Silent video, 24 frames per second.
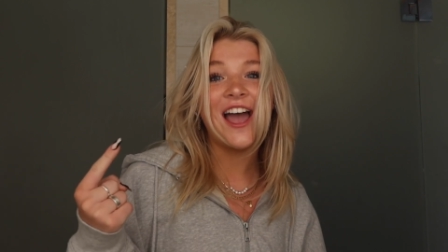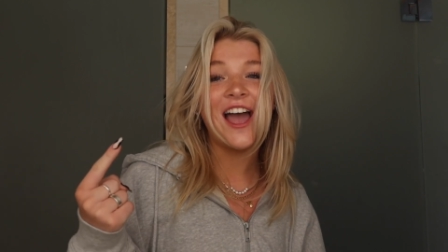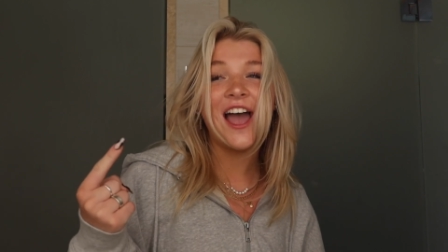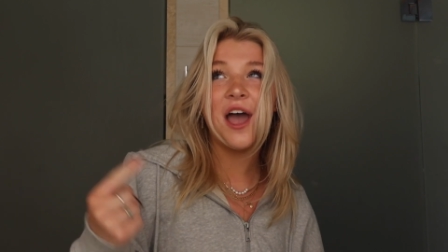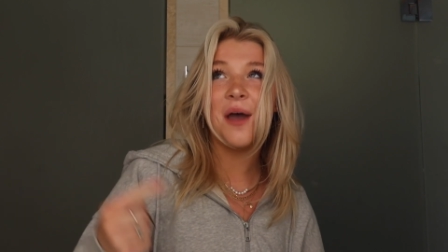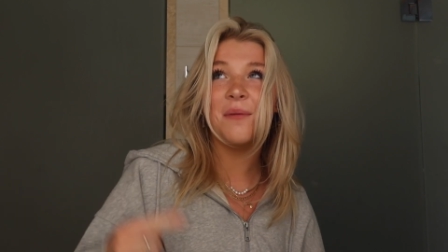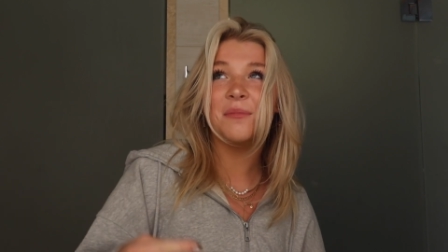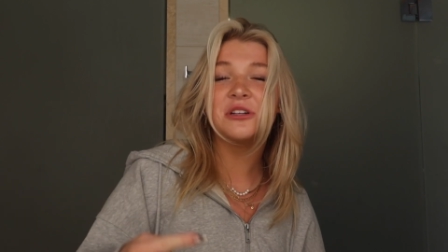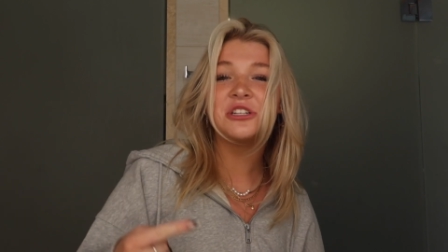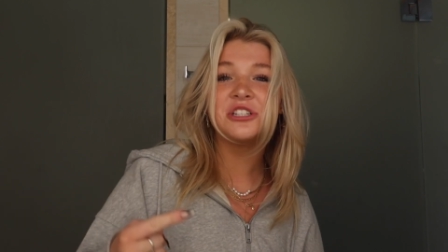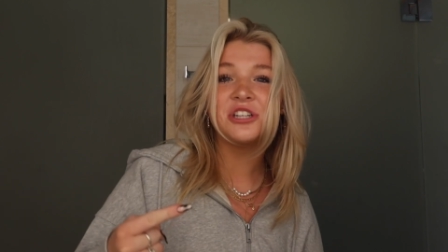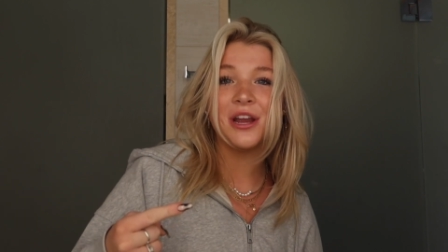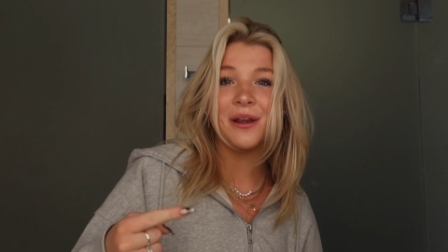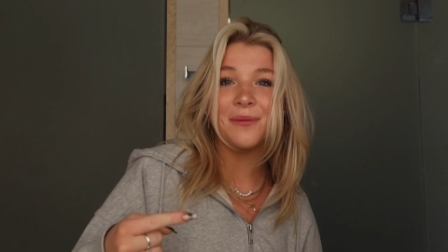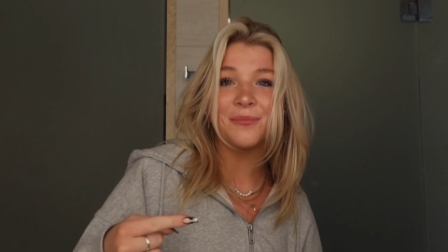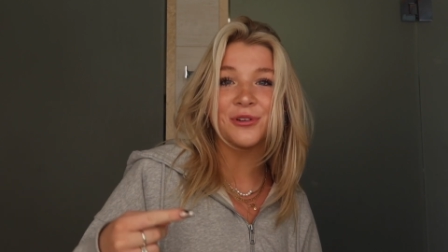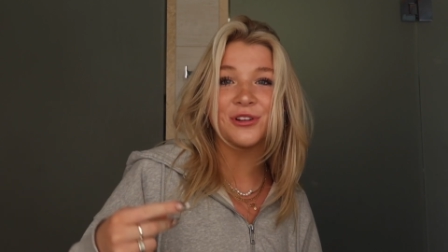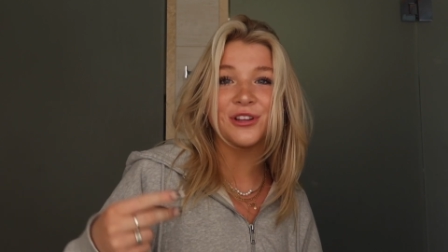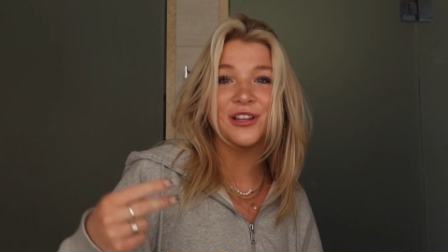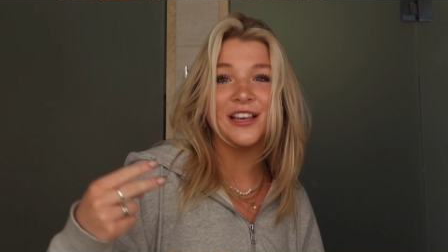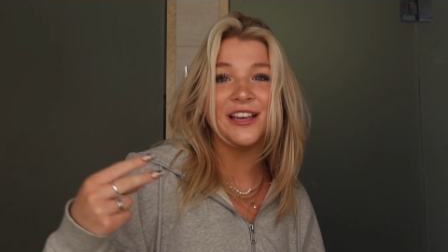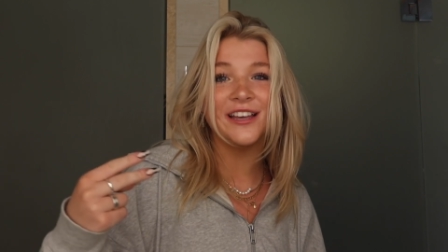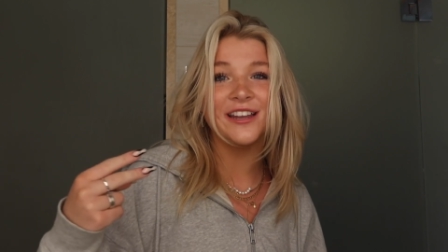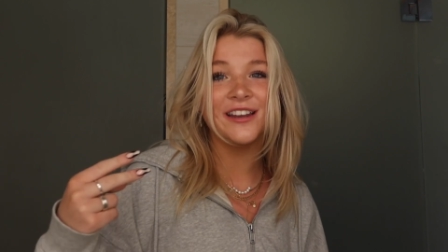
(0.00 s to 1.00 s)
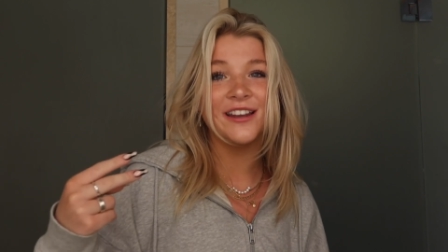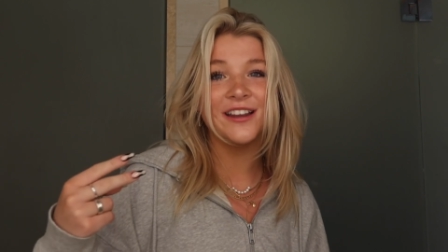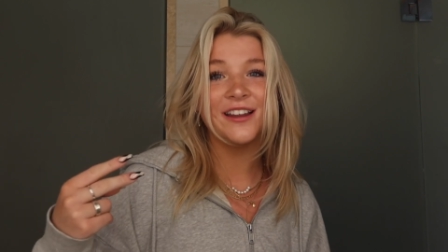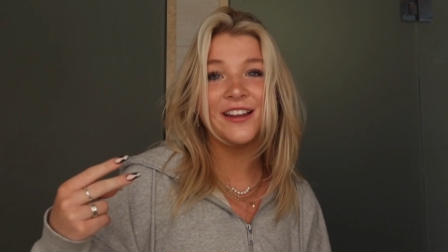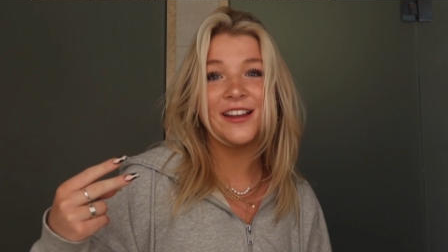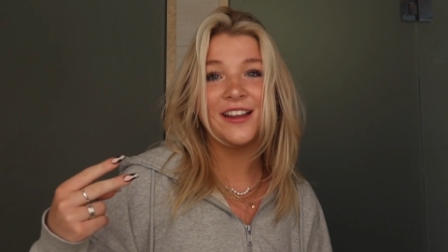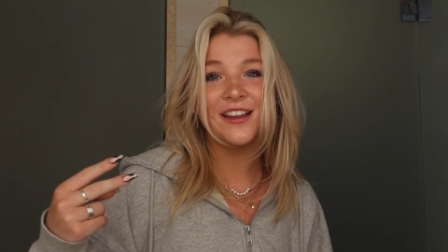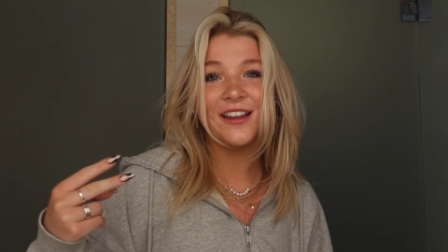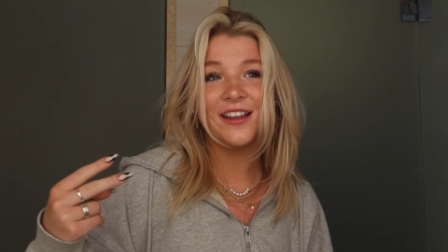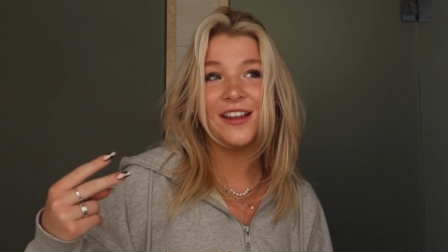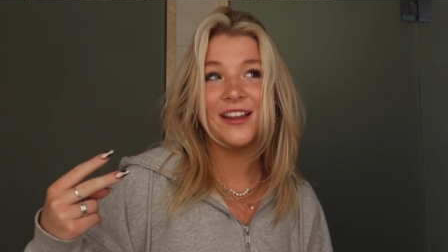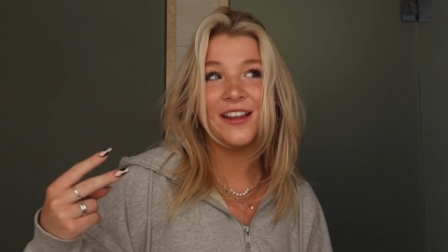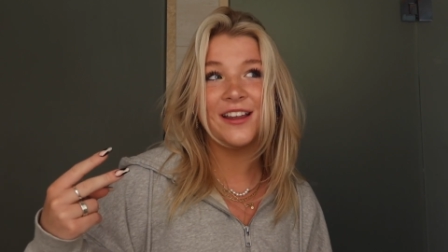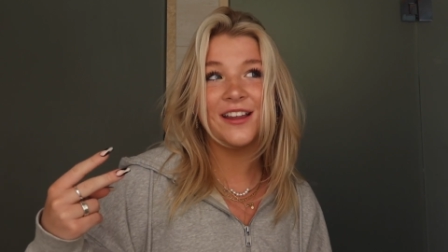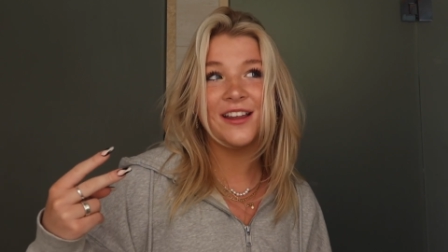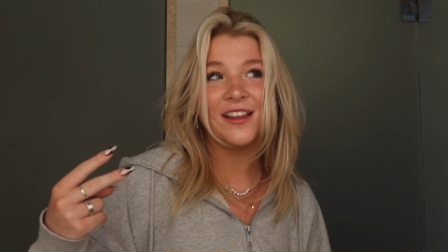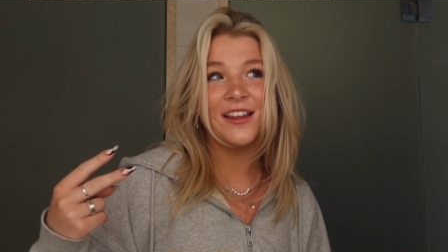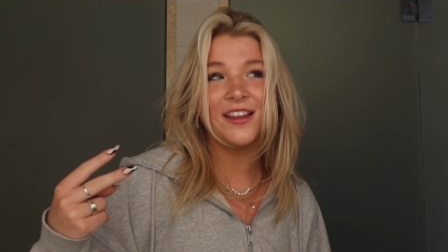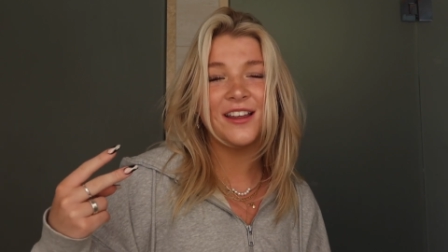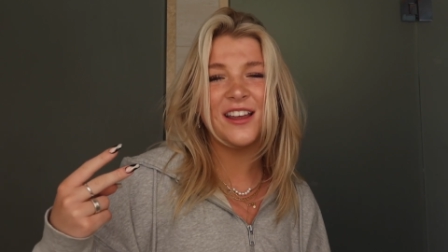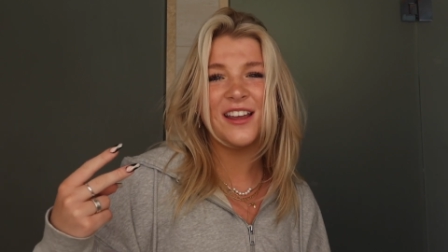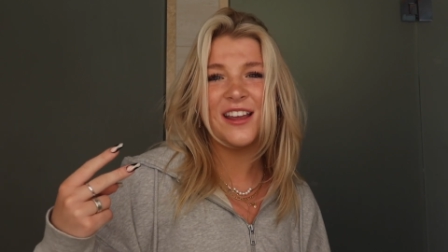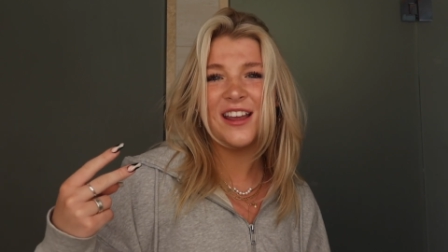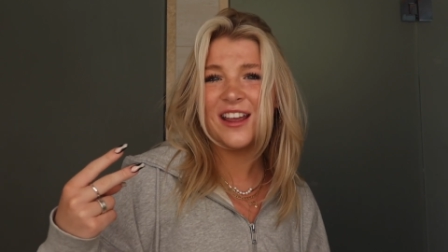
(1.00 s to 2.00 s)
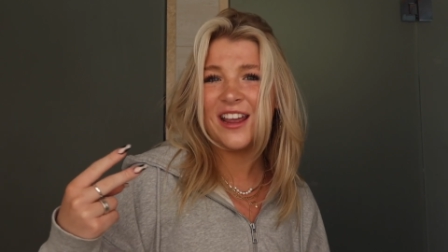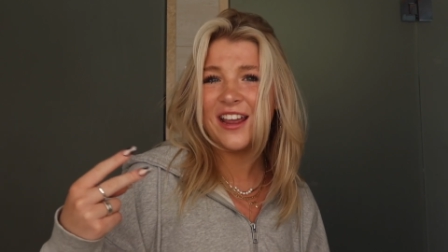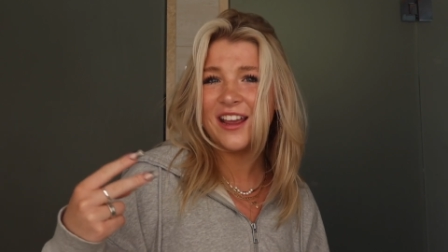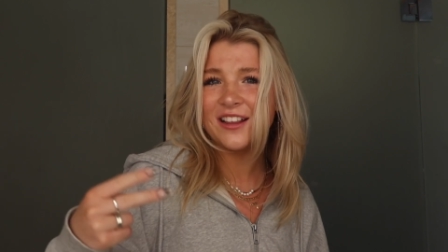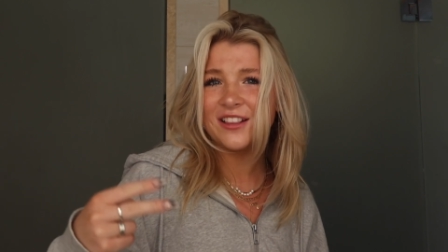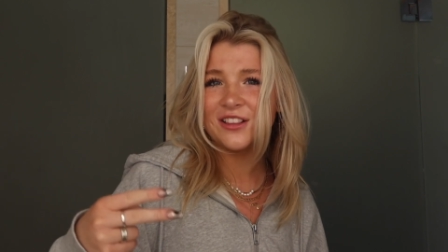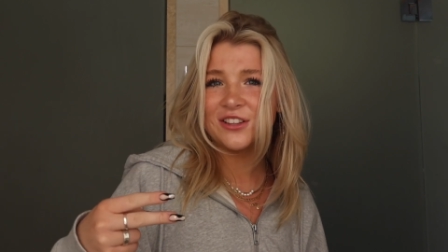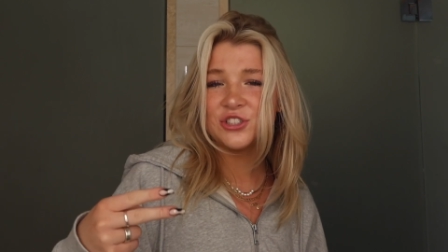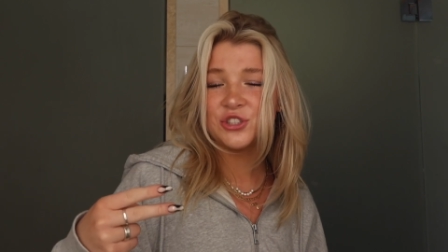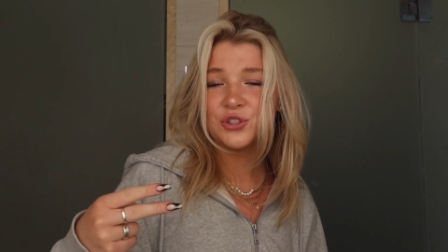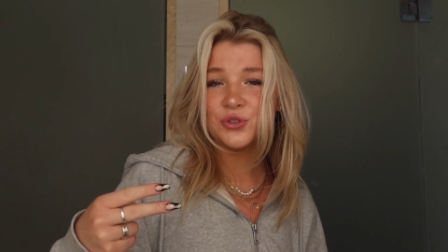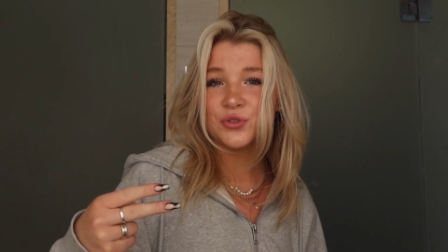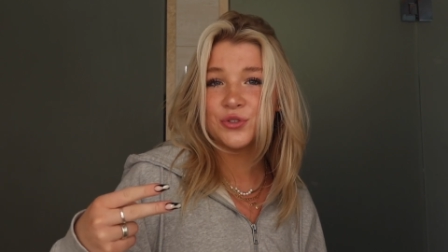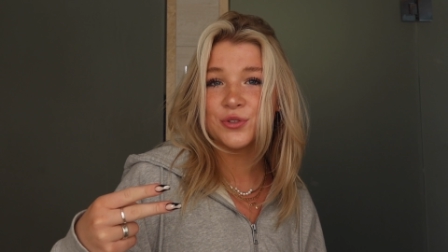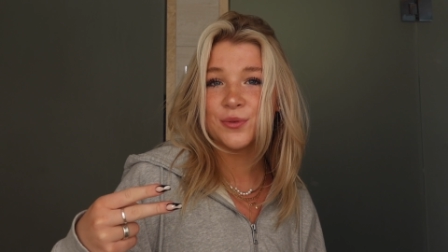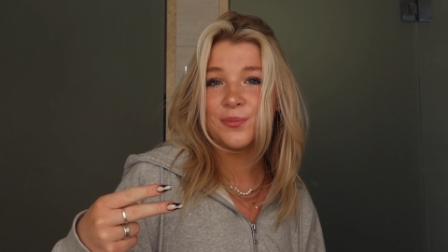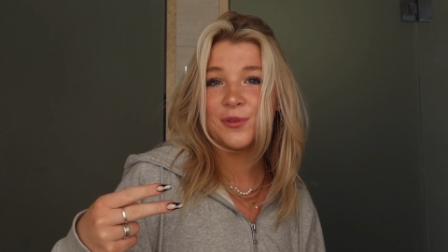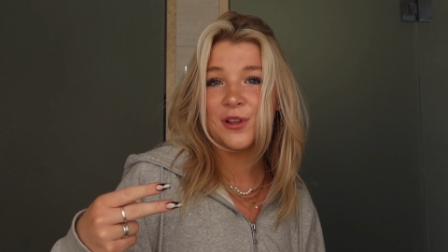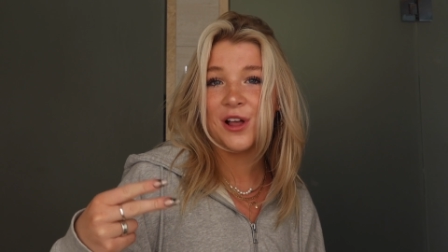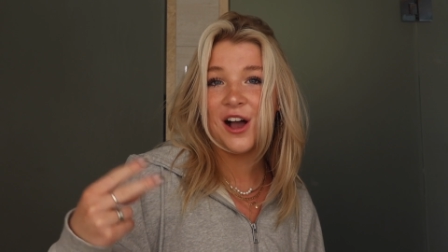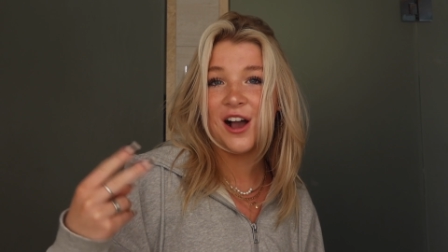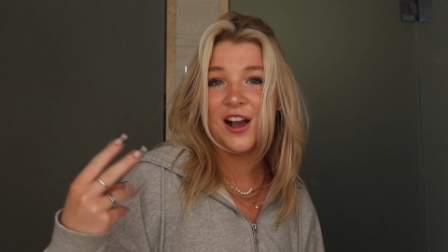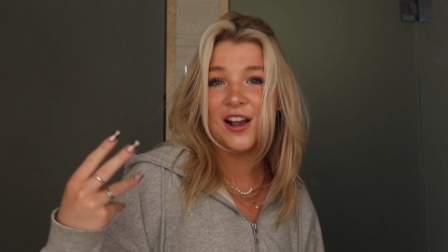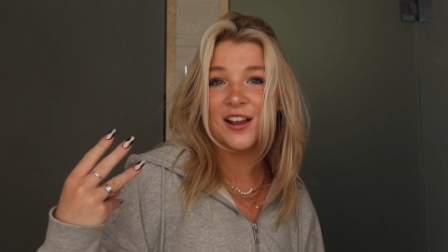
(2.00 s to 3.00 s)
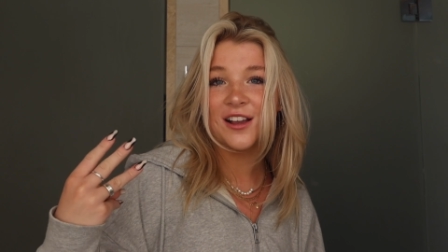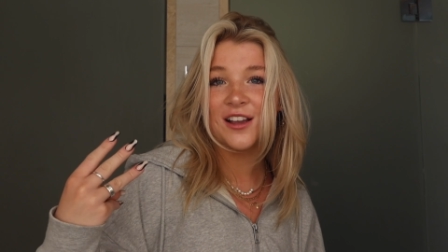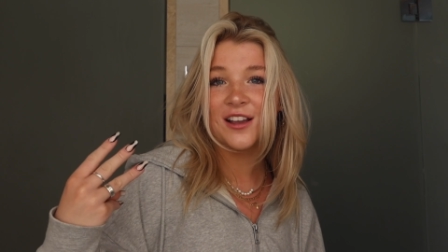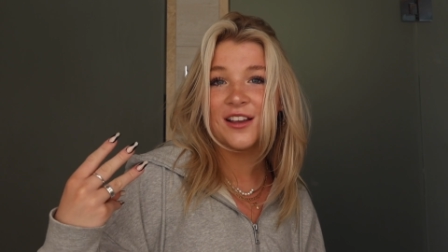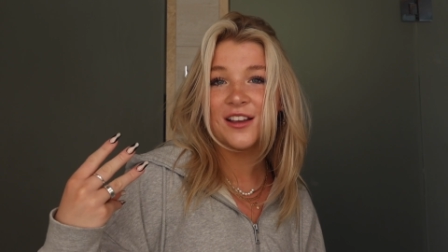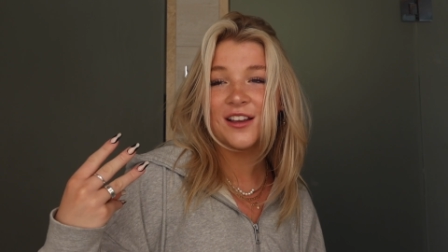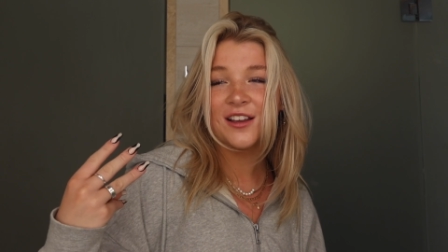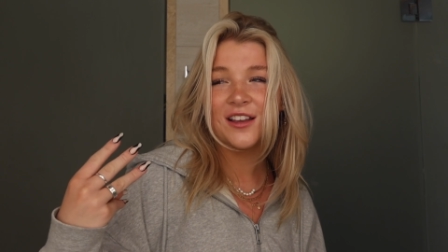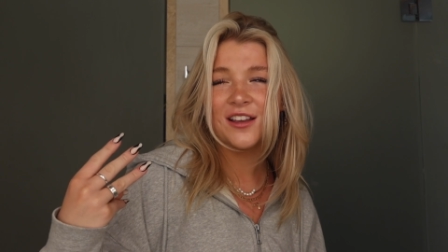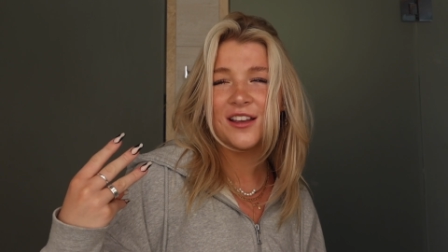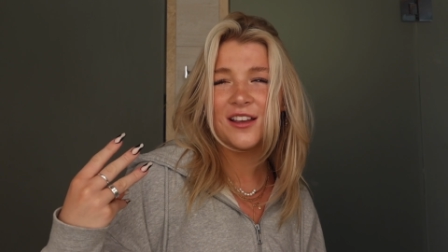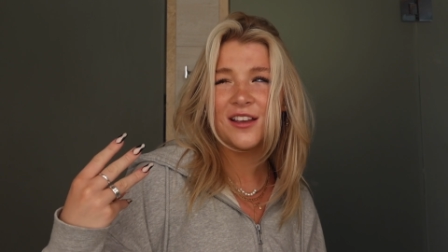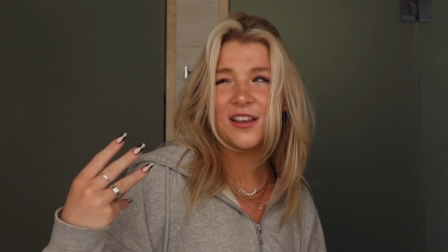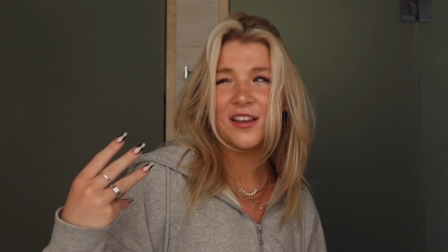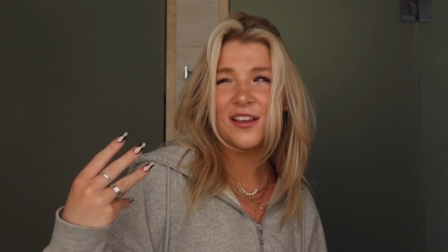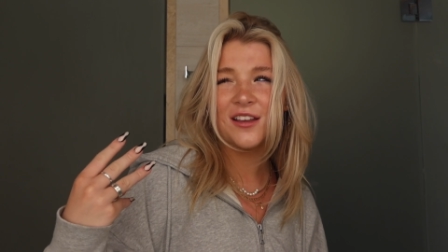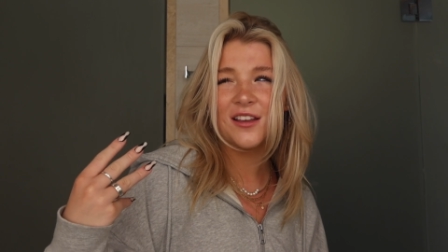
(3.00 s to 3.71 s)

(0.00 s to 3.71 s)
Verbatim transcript: Emma Chamberlain, Jules LeBlanc,